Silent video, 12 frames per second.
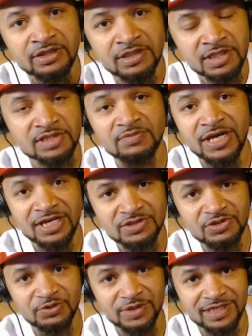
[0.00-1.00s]
This man
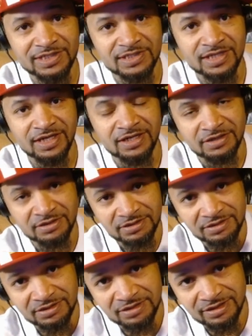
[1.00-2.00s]
is doing his thing.
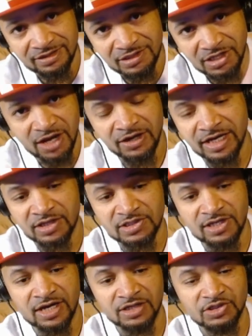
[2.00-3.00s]
Y'all got to
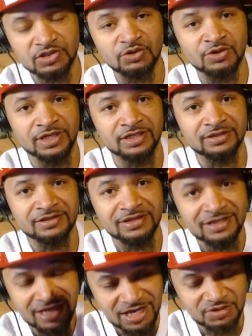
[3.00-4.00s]
start showing it,
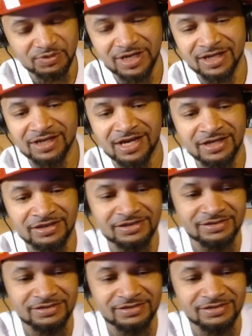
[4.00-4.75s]
and that's what I like